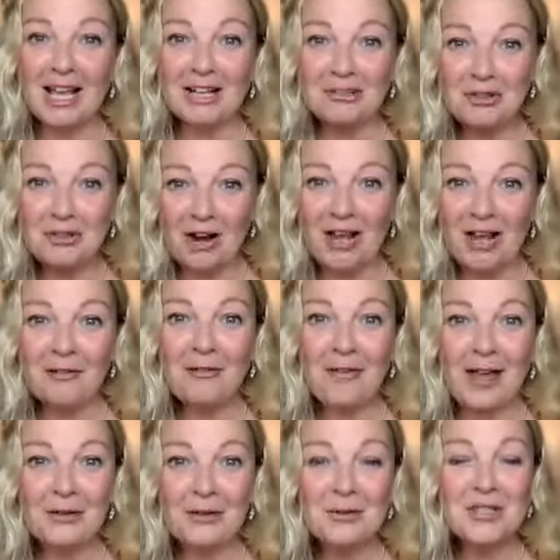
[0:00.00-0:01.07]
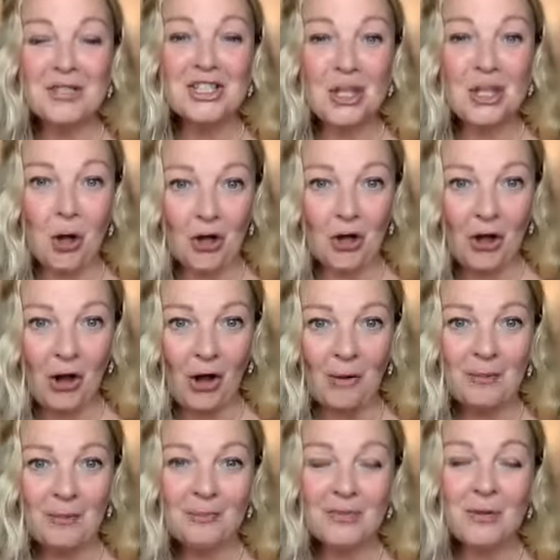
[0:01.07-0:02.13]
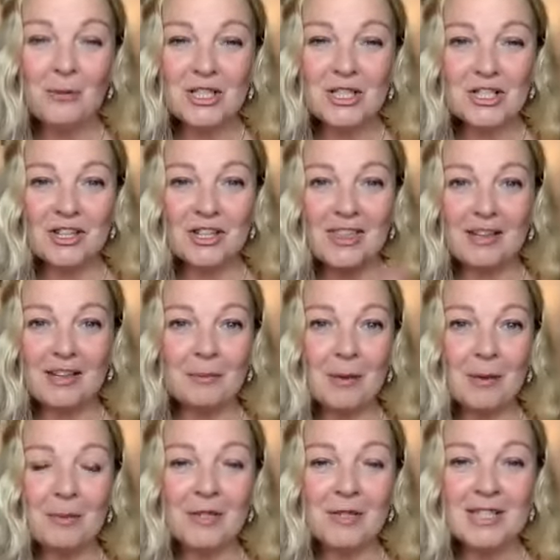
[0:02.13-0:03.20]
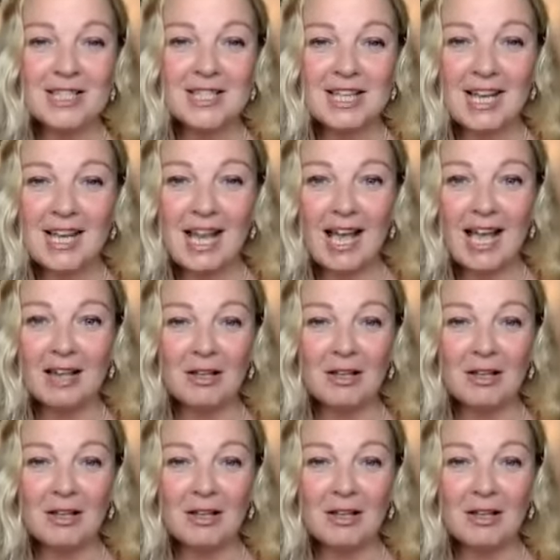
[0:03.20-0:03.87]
AndreaFoulkes.com, which I think people can see,